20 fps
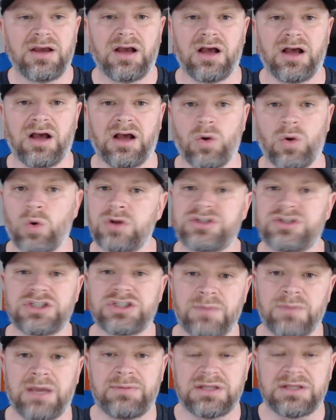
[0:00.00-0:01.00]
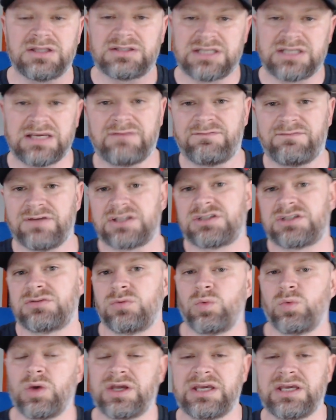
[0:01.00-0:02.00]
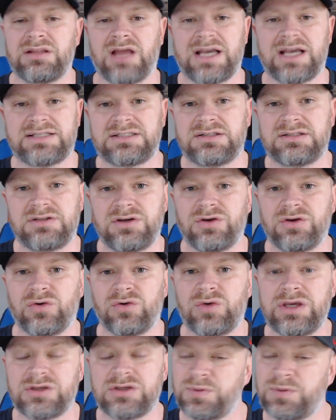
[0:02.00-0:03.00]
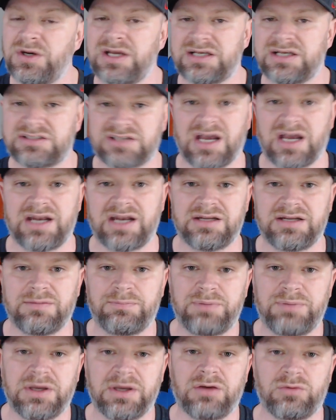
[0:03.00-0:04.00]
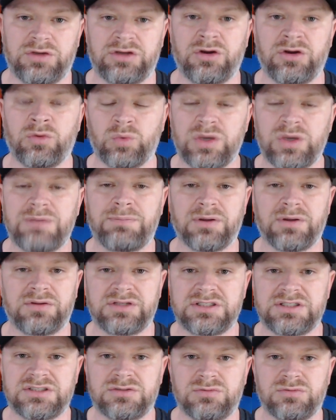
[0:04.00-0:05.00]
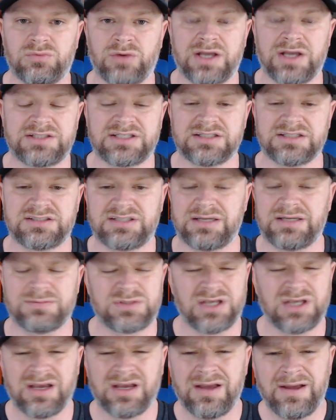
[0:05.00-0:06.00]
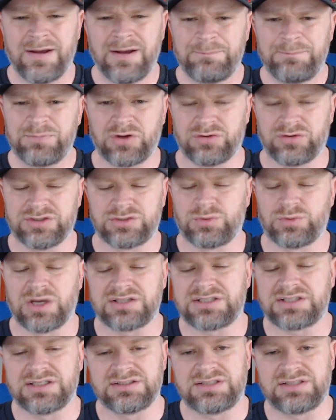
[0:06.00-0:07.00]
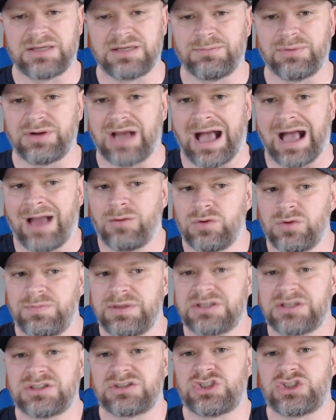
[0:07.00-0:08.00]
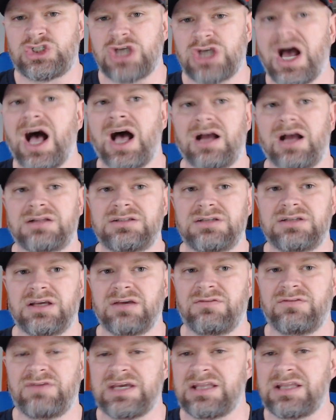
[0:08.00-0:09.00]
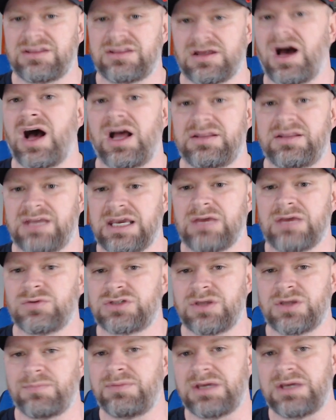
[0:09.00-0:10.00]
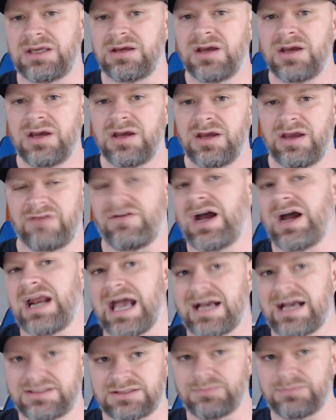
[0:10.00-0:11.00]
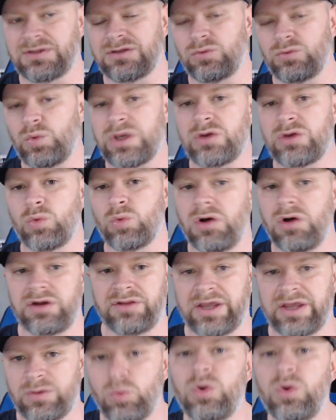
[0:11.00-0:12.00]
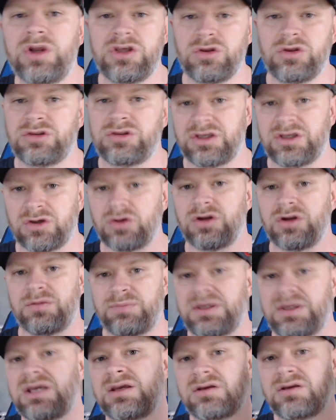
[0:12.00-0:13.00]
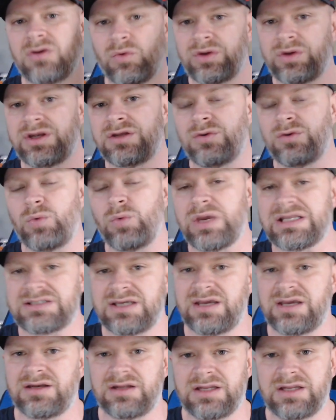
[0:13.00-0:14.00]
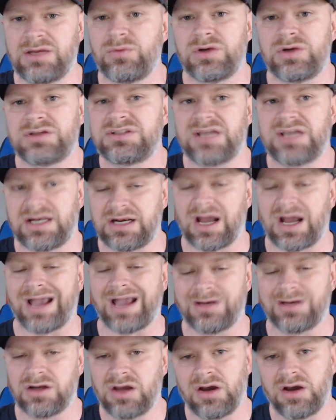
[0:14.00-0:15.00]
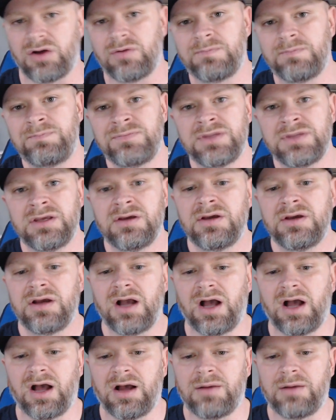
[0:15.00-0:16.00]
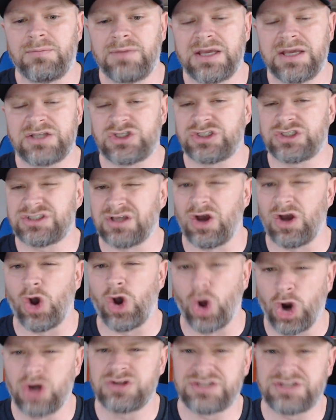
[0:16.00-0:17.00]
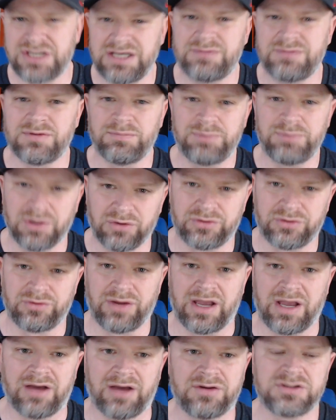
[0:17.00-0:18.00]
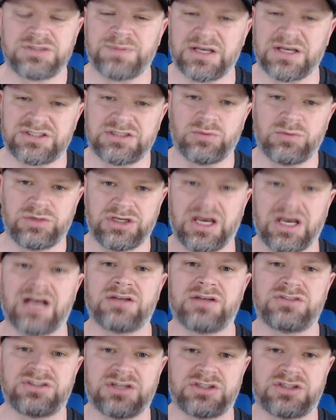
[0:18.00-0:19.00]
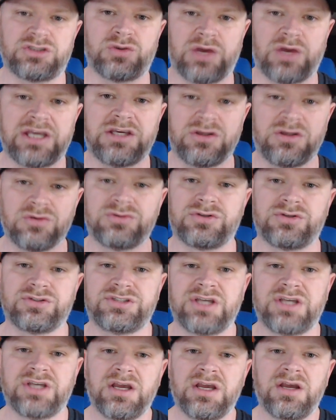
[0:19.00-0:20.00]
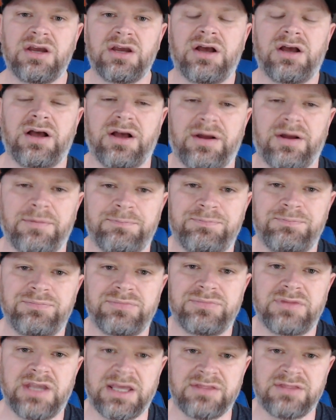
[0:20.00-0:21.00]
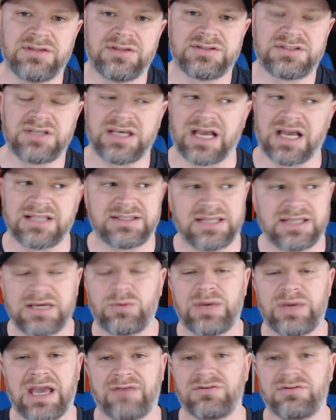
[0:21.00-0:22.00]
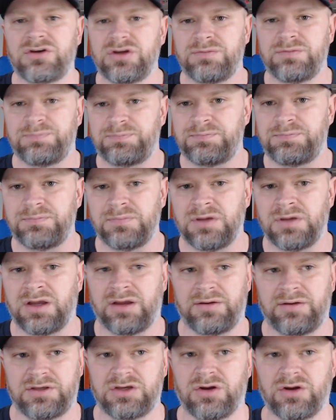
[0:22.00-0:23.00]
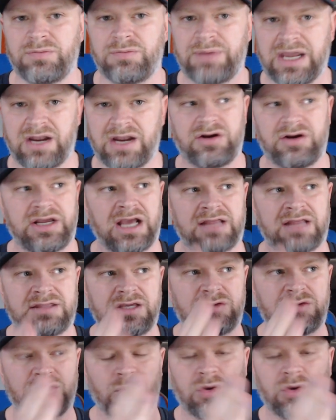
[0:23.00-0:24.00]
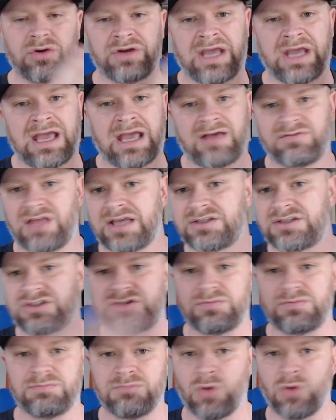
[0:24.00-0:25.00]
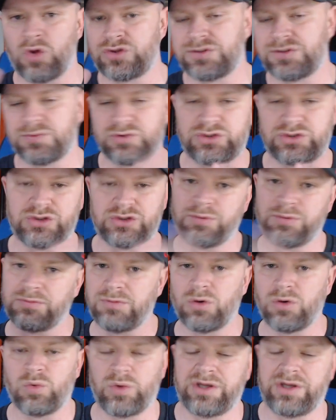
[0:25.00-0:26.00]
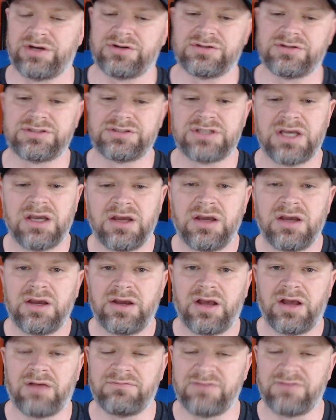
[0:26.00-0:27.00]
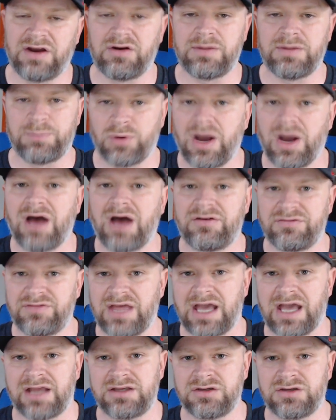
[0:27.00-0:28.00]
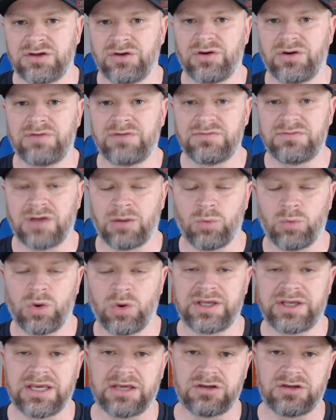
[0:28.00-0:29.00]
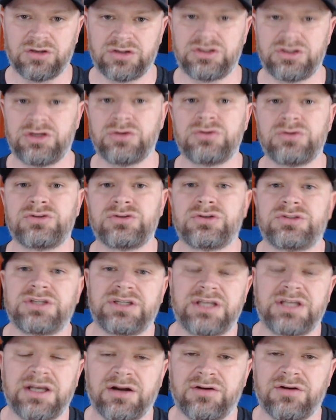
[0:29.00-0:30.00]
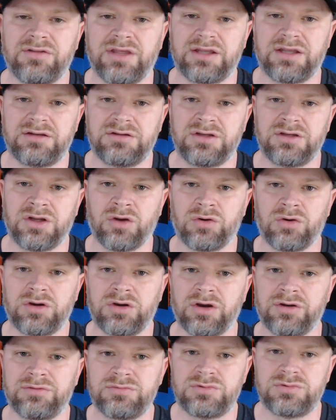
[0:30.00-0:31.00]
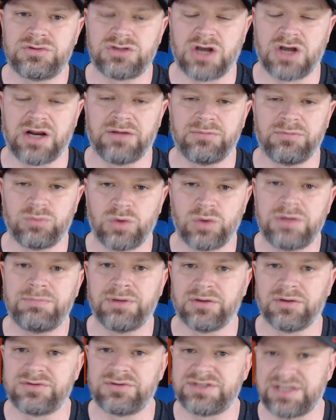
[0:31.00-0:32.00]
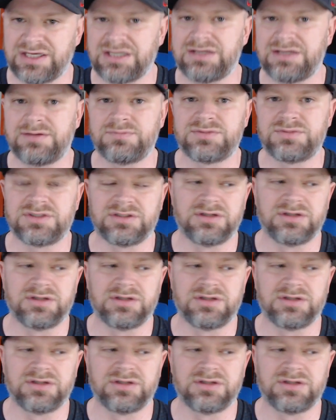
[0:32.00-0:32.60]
or just maybe the team fits what he likes to do. He was pretty excited to, rebuild these Redskins teams. Or this Redskins team, but I would be shocked if he thought that he was going to be, if I'd asked him in week 1, like, what do you think you're going to be going into week 10? And he would have said 9-0. It's just a hard team to build around, especially when you got such great users in this league. I think we have a good, parity. I think that we're going to have like multiple Super Bowl winners. I'm very proud of that. I want to get good users in here that, are going to try to rebuild teams and